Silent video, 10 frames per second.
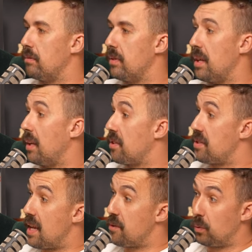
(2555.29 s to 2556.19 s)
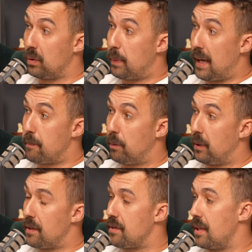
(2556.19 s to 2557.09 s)
It understands all the pain
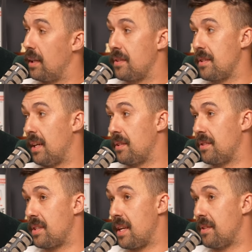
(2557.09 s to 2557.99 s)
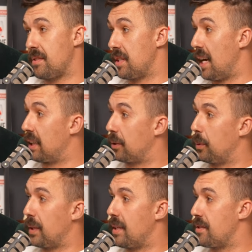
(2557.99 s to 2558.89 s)
points. It understands mm. the target
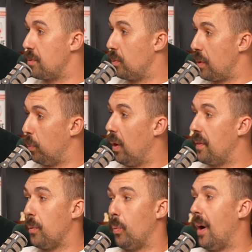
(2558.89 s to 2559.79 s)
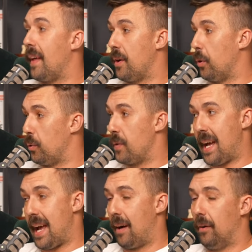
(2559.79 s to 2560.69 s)
audience, the what, the why, the who, the
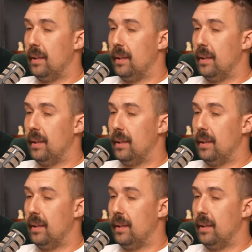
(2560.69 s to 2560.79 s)
how,